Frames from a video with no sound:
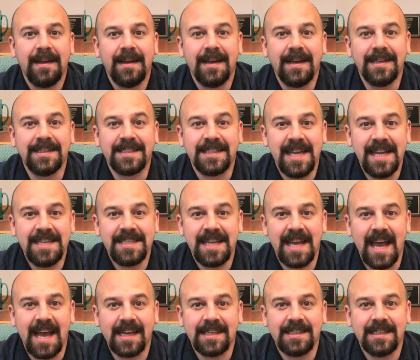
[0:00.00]
estate
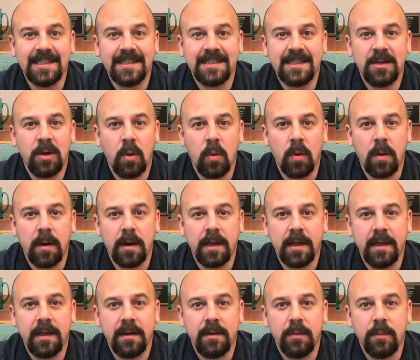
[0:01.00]
taxes in
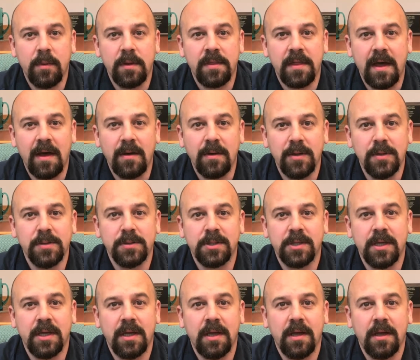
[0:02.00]
Oregon without
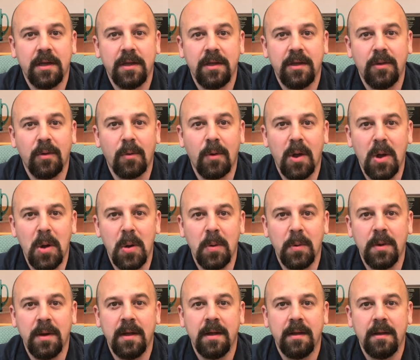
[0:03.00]
using your
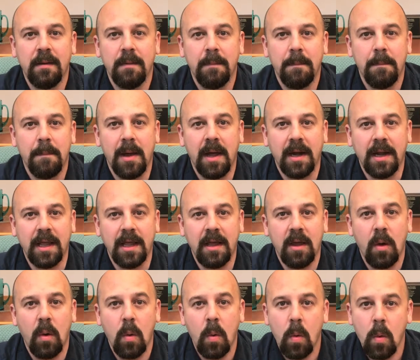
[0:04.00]
own money,
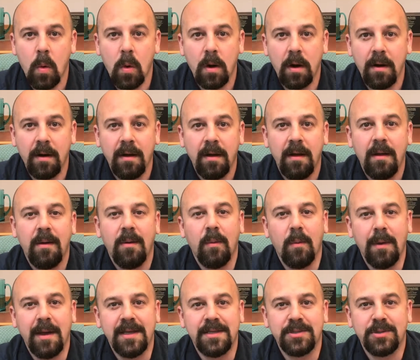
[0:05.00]
or
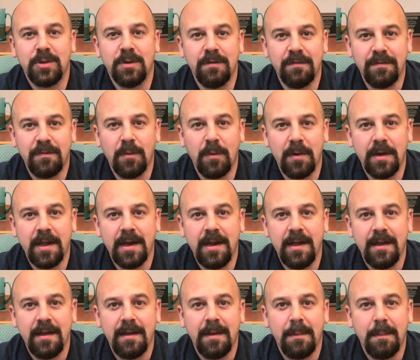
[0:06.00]
ways to avoid
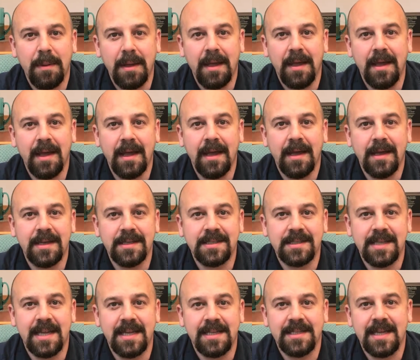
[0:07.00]
paying
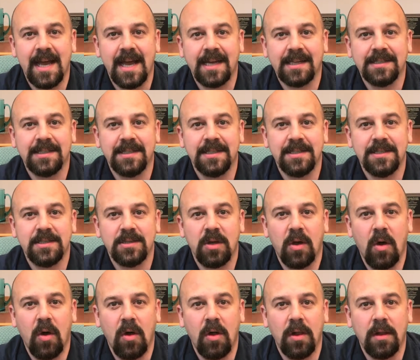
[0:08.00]
estate taxes
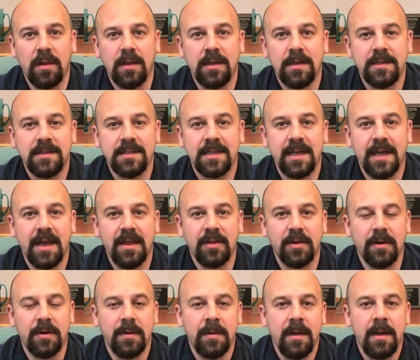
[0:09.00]

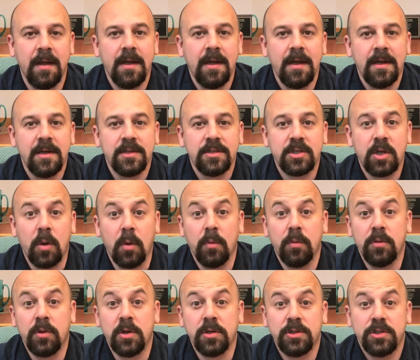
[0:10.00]
altogether. So
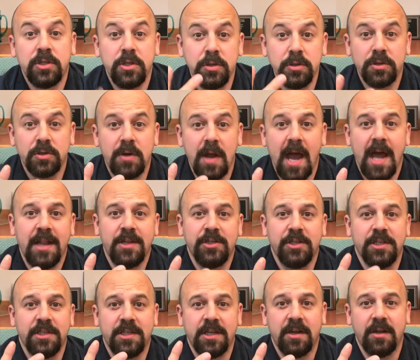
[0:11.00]
there's two
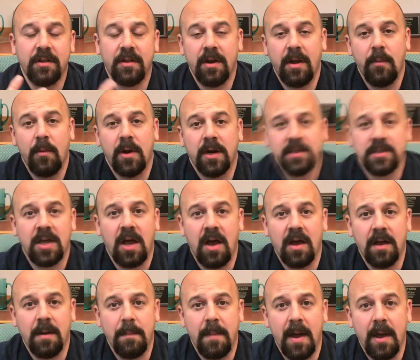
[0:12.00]
strategies here that I want to
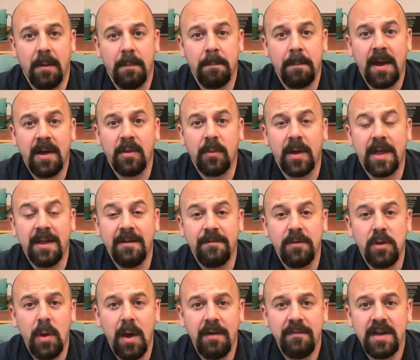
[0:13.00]
talk about. And by the way, if
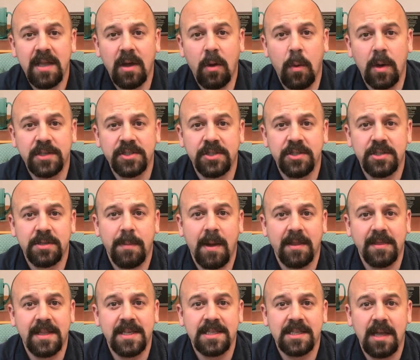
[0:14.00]
you have any questions
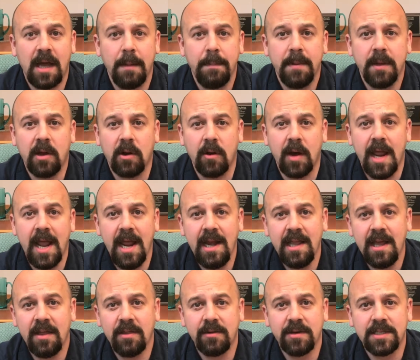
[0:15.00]
about this topic or
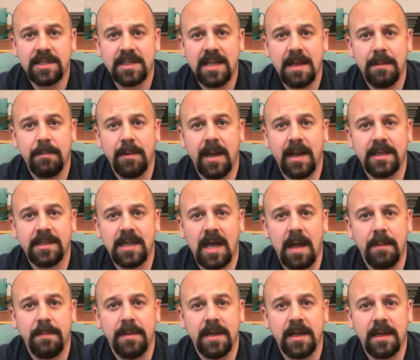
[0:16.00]
any other estate planning
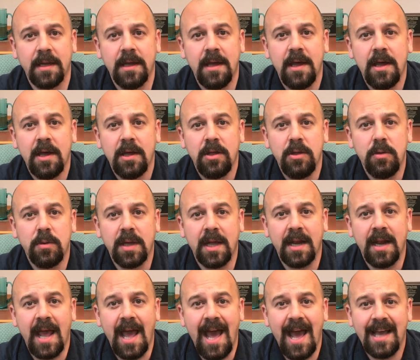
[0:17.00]
topic, you
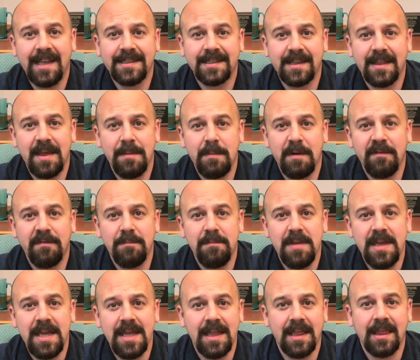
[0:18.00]
can ask them of
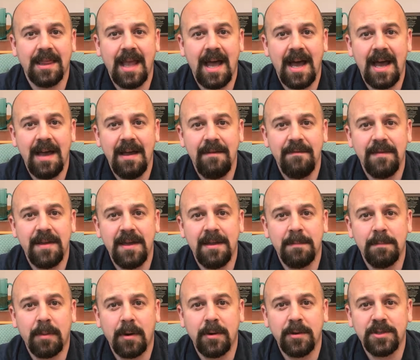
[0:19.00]
me live
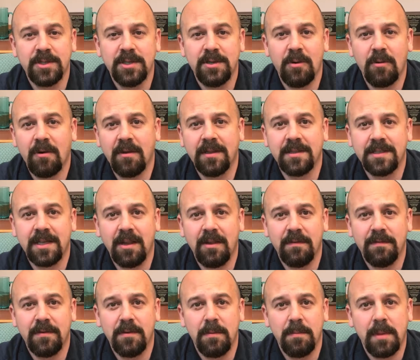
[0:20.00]
in person or on the
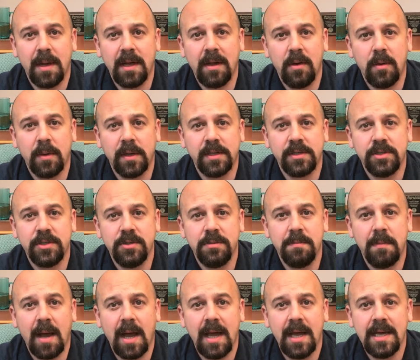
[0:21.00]
telephone by going to
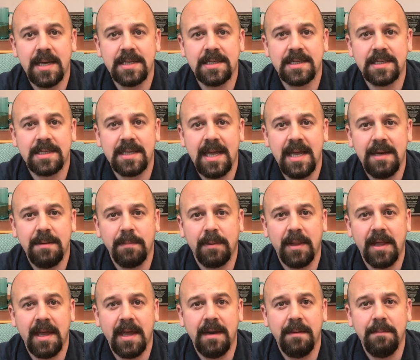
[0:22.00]

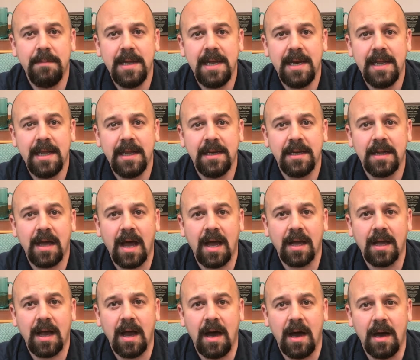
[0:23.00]

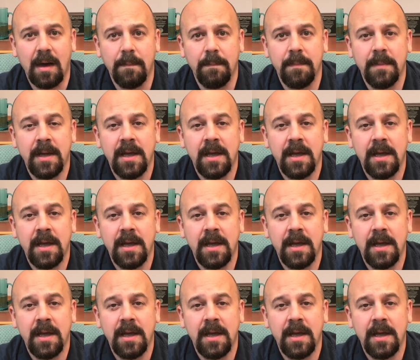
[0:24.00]
myestateplanmeeting.com.